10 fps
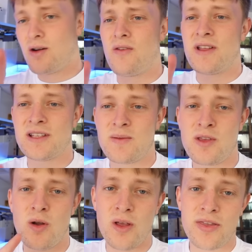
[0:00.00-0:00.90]
don't know if that's gonna be
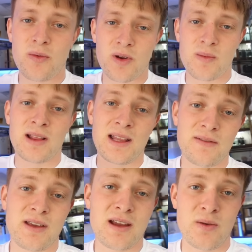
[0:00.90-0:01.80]
the only thing we're gonna be
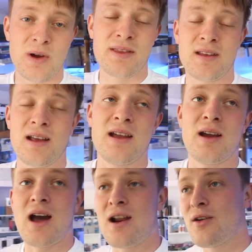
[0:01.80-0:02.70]
leaving here with today.
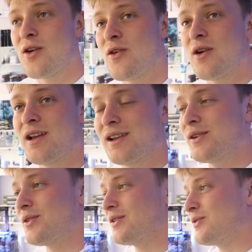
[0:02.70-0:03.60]
I don't know.
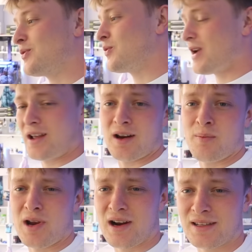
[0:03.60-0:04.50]
We're waiting on
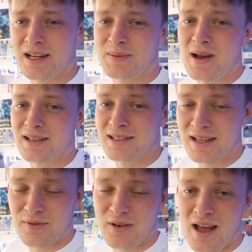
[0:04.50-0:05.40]
Amir to text back to see
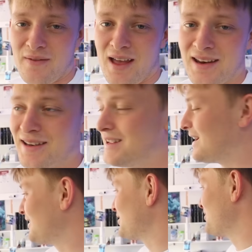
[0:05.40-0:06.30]
if we have any
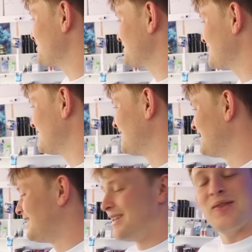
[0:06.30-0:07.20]
neon gobies here.
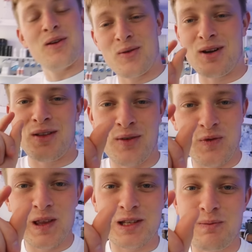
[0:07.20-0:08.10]
They're the
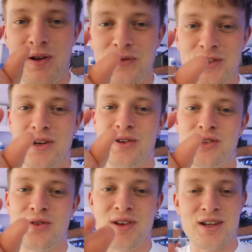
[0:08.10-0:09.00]
really small fish that I was
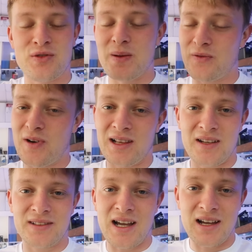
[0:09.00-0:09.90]
showing you guys right before I
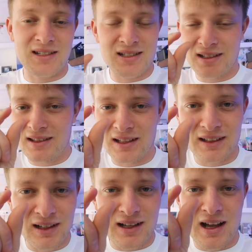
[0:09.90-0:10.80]
left the house. The
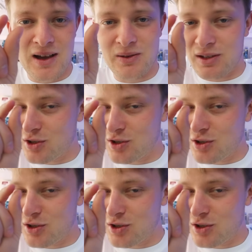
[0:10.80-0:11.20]
little guy with the